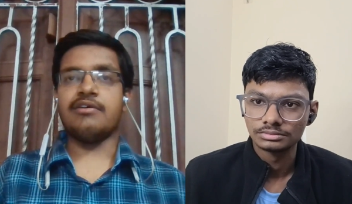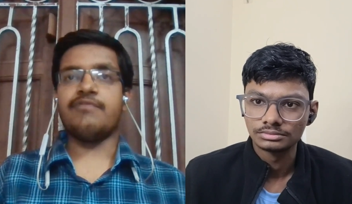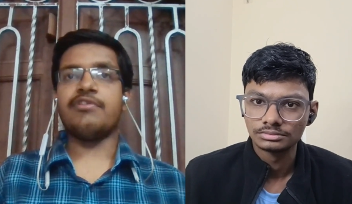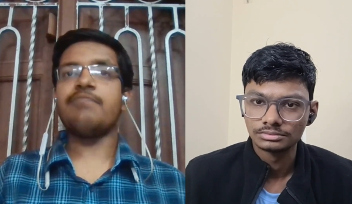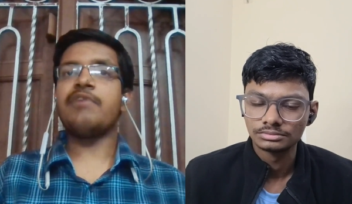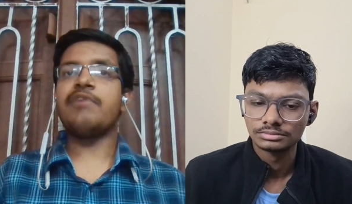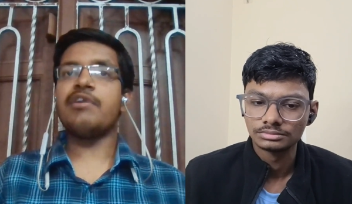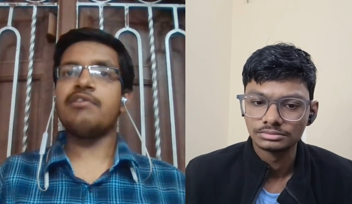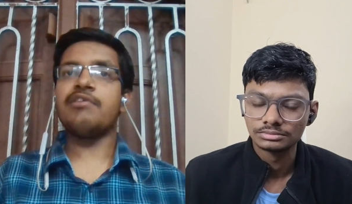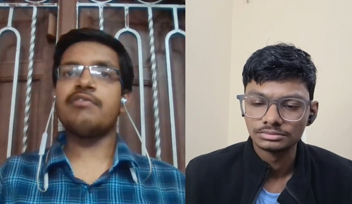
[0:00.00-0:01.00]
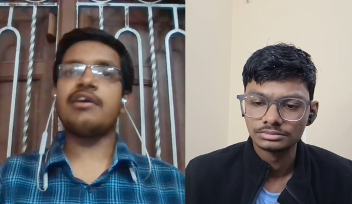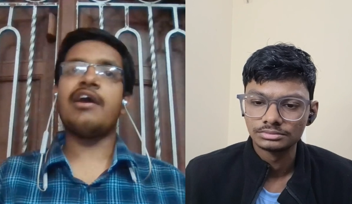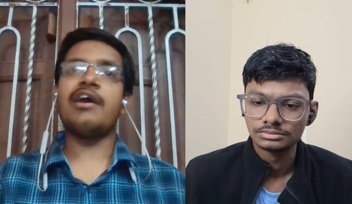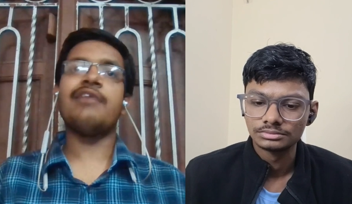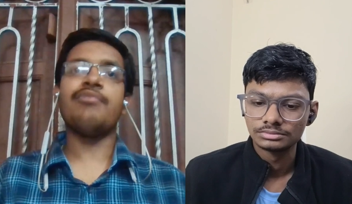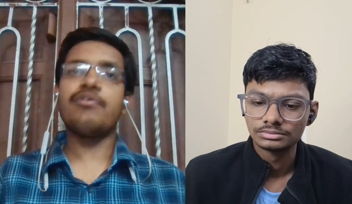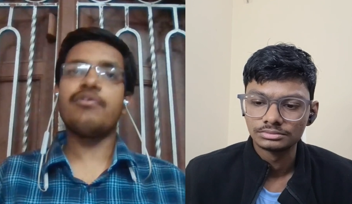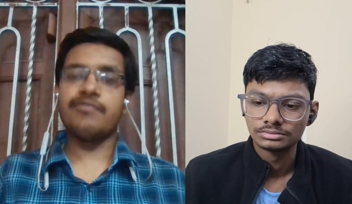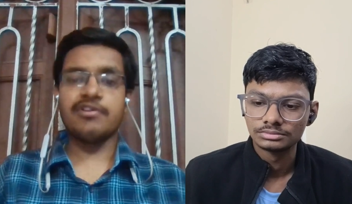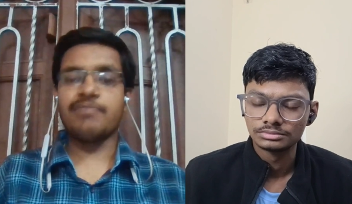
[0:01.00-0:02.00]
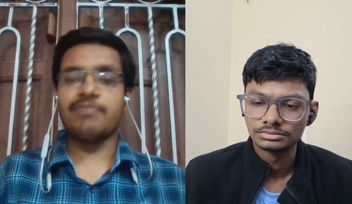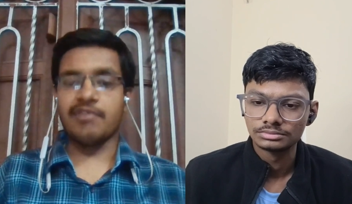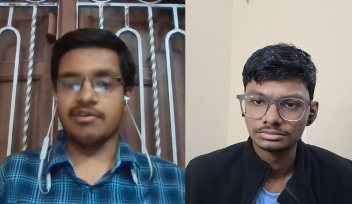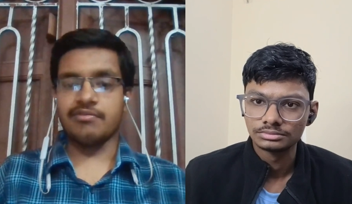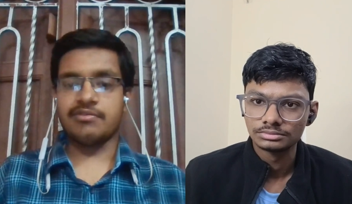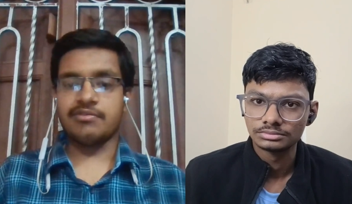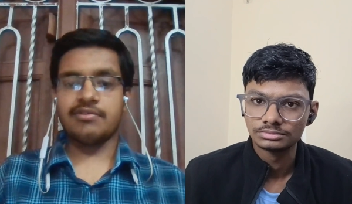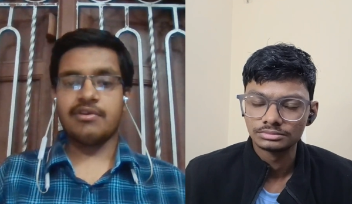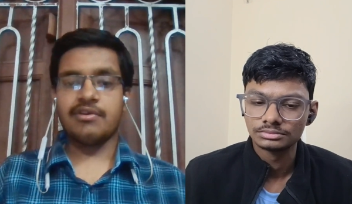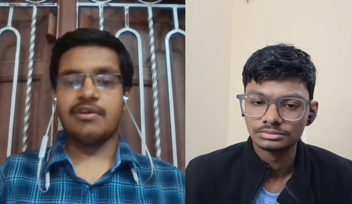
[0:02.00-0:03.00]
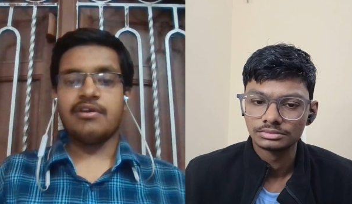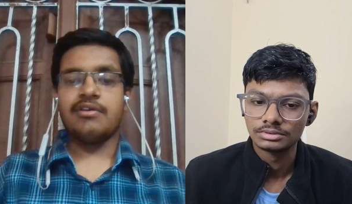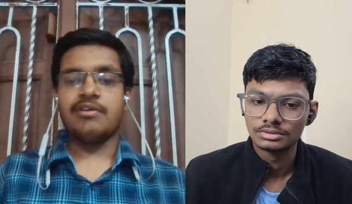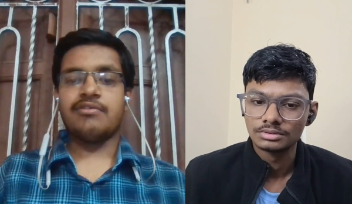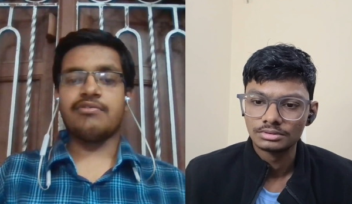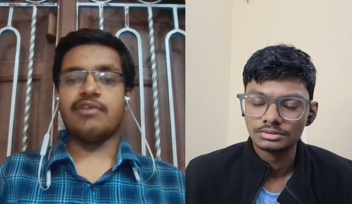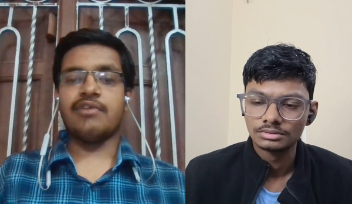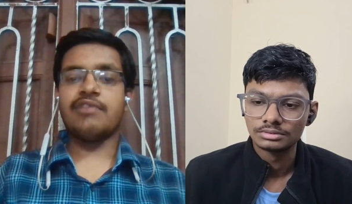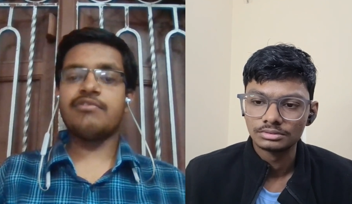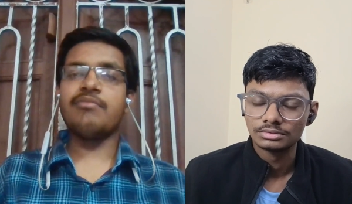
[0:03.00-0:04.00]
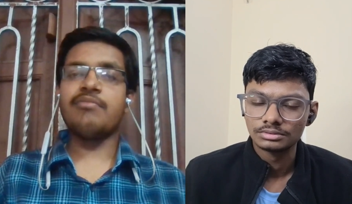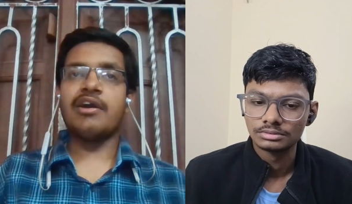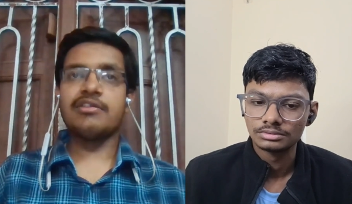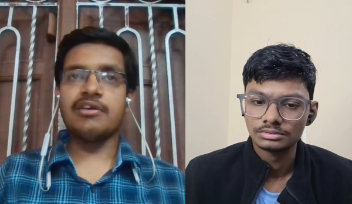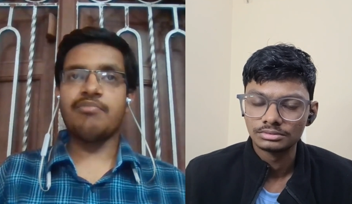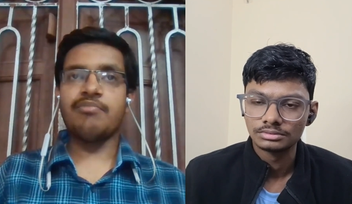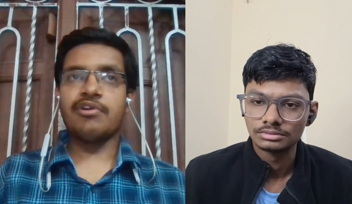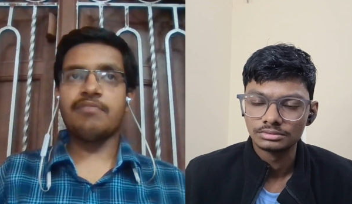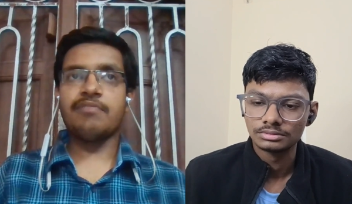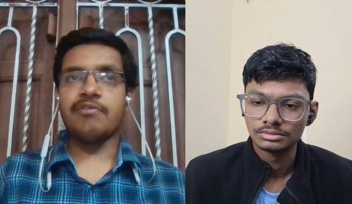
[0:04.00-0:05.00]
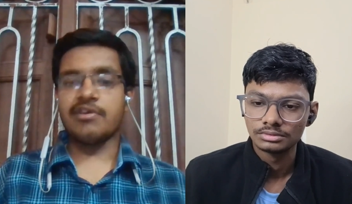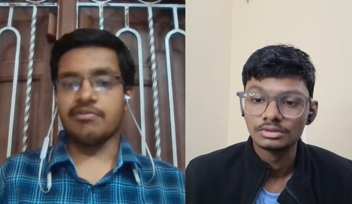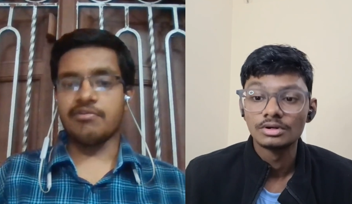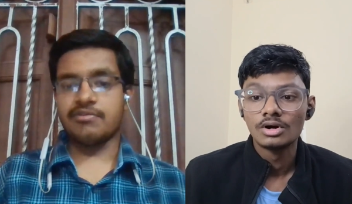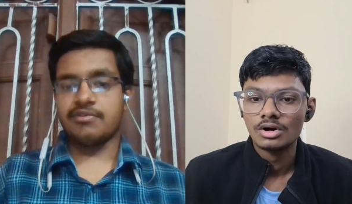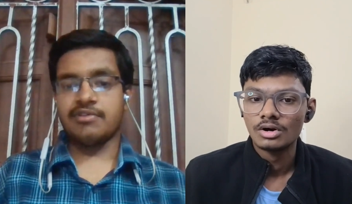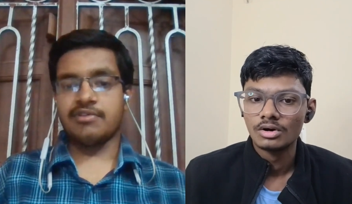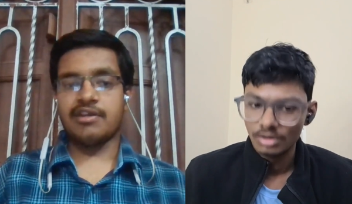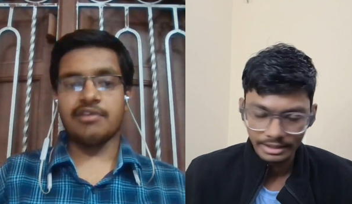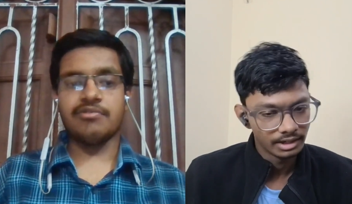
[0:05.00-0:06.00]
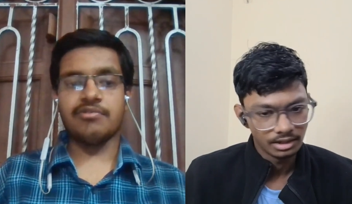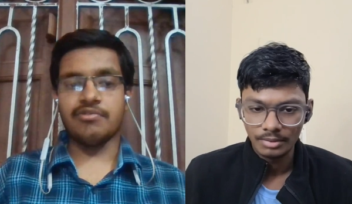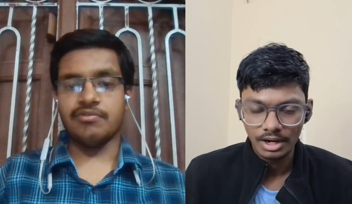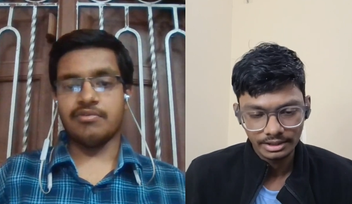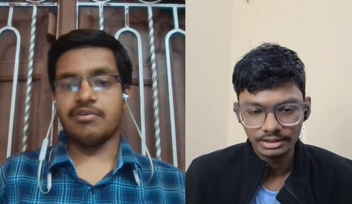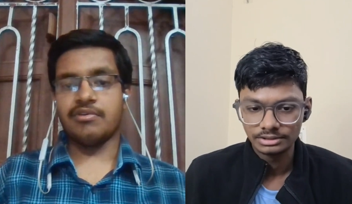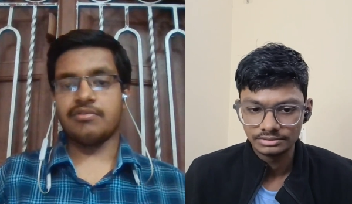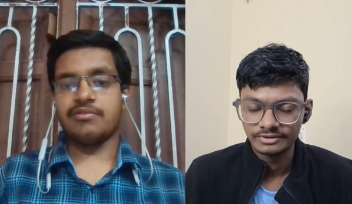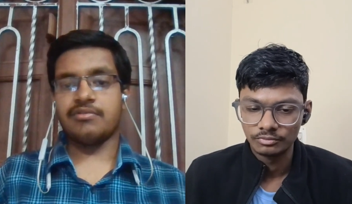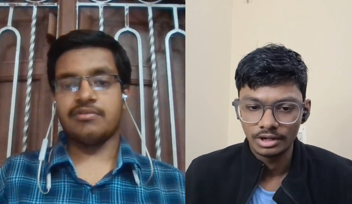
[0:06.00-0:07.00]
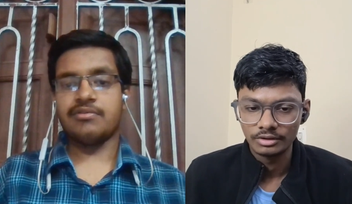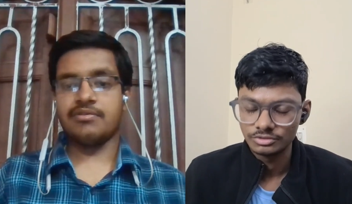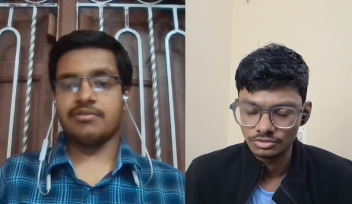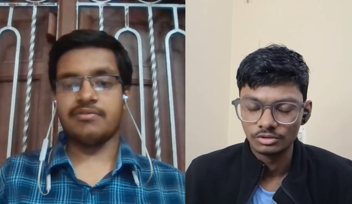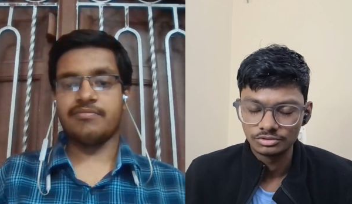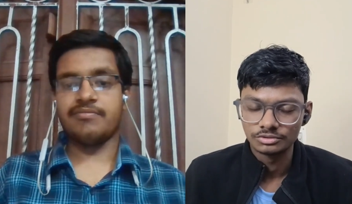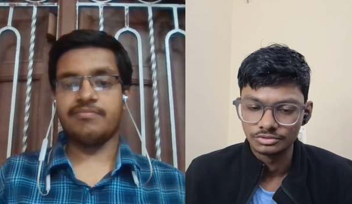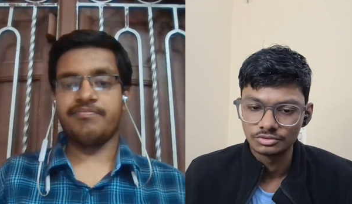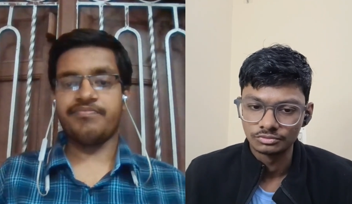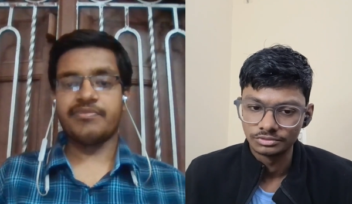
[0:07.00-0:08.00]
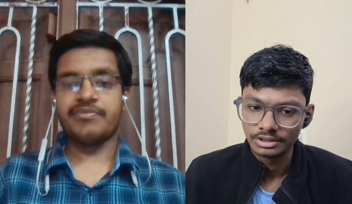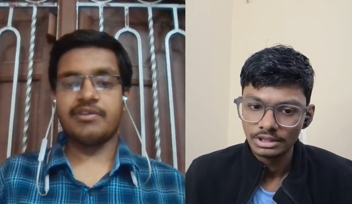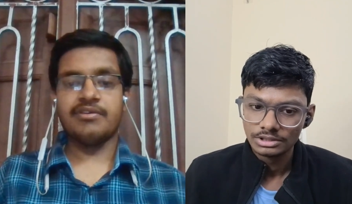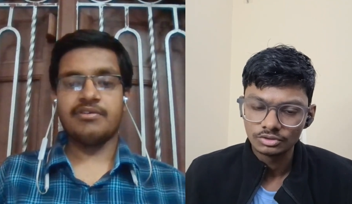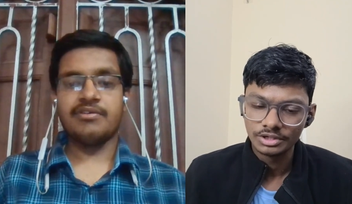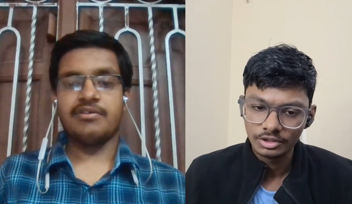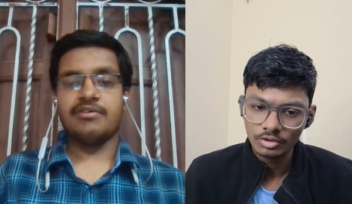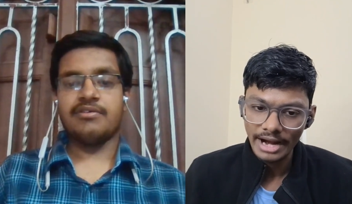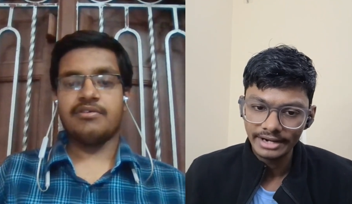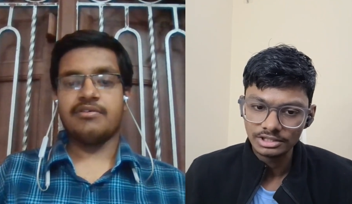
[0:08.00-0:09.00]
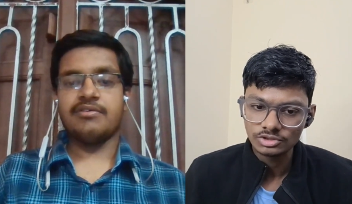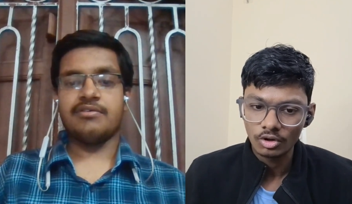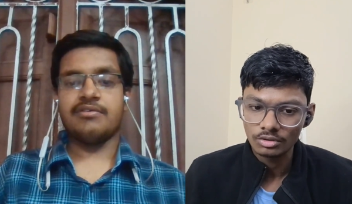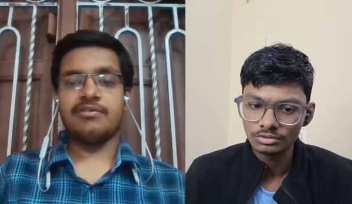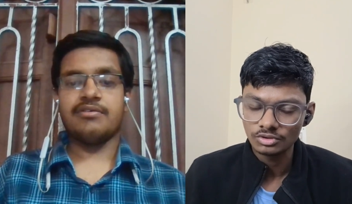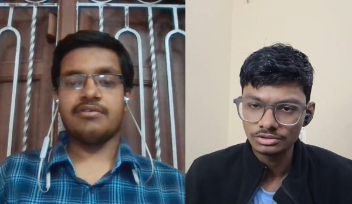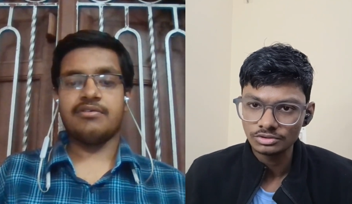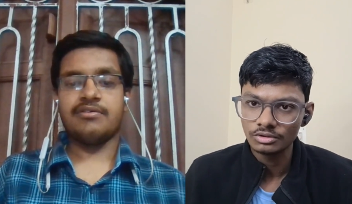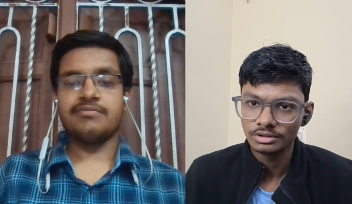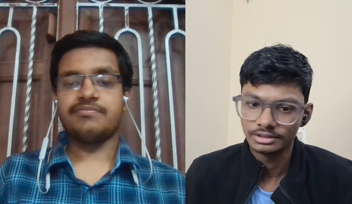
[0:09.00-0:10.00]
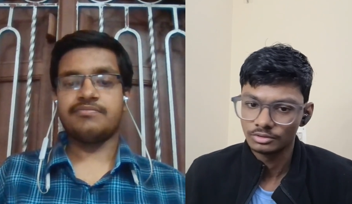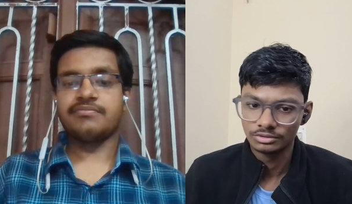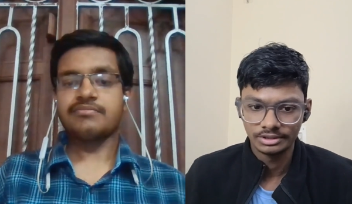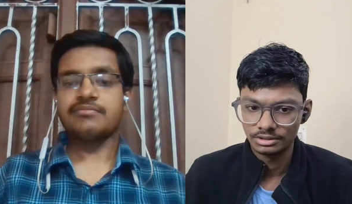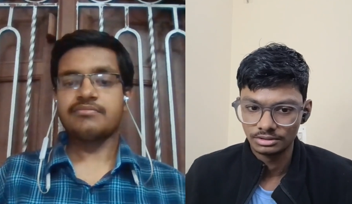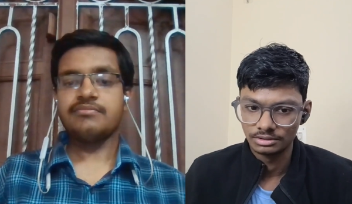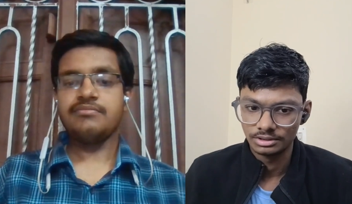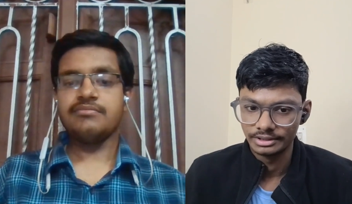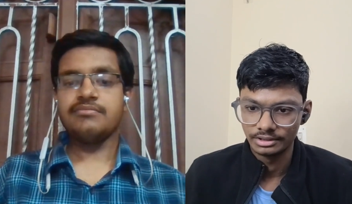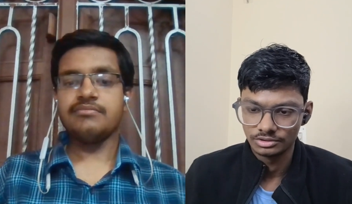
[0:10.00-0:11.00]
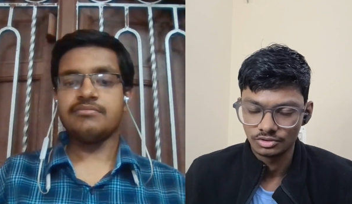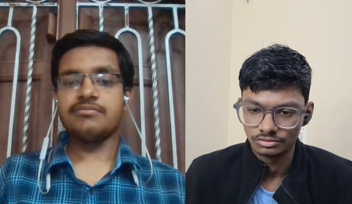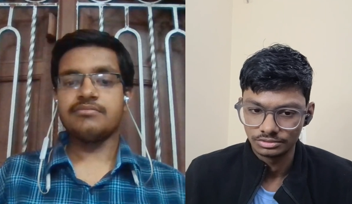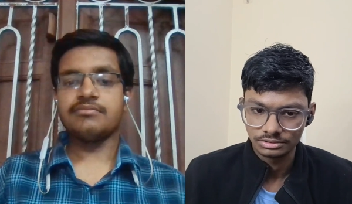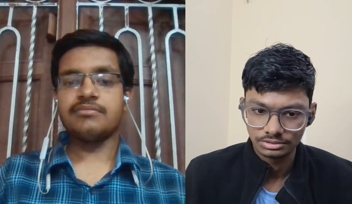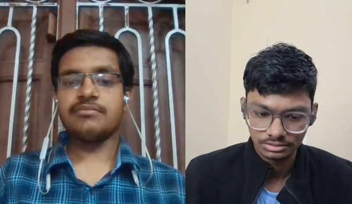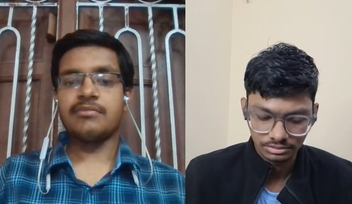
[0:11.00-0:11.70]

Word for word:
Speaker 1: uh, for the pyqs i had a book for the pyqs so I used to mark the important PYQs.
Speaker 2: Yeah, yeah, marking is very important. I used, also used to do that. So did you had any short notes also, or you didn't uh, create any short notes?